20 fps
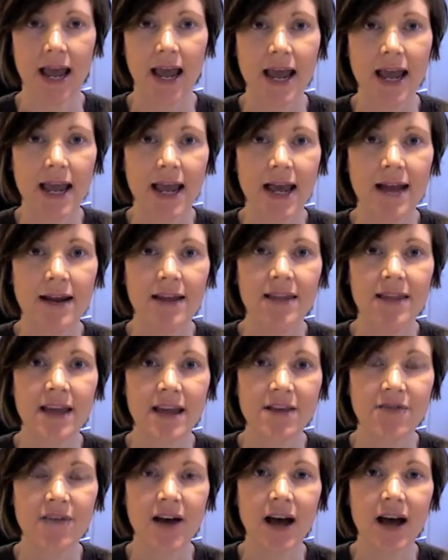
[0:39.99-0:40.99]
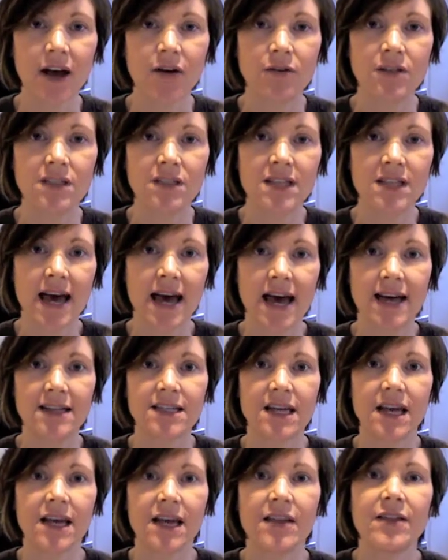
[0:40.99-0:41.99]
and they found
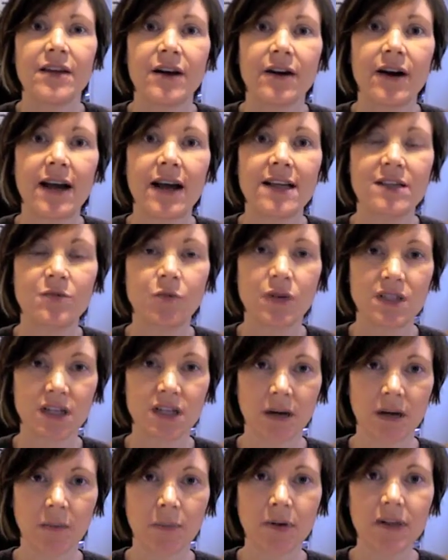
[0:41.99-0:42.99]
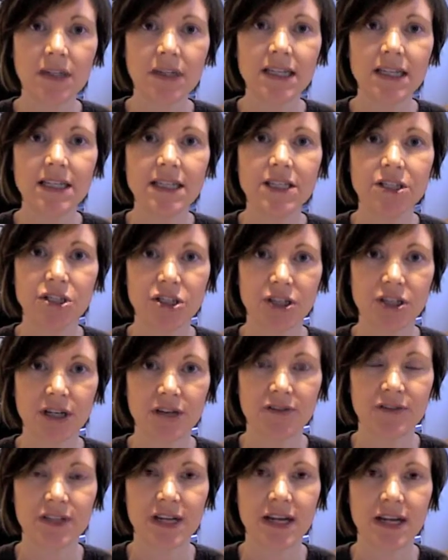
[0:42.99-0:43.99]
that there was a complete
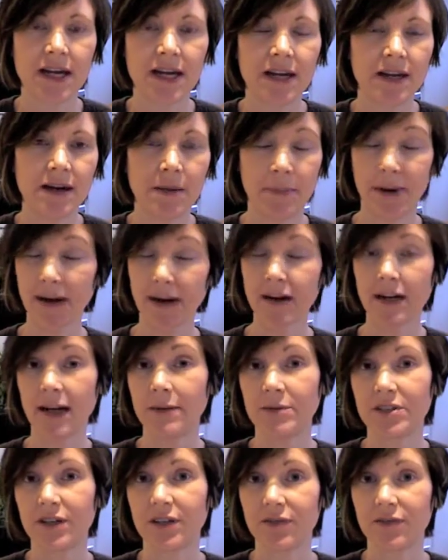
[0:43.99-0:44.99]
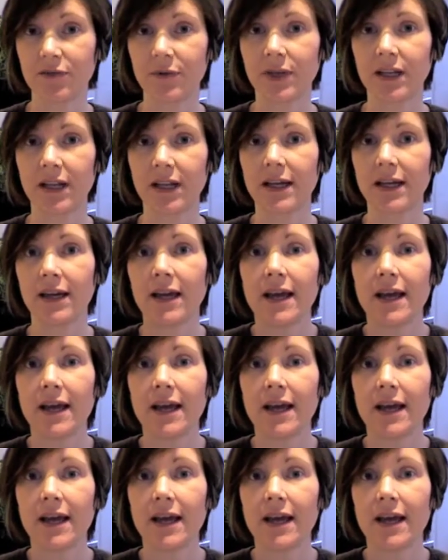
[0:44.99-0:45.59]
shift, in a paradigm shift really,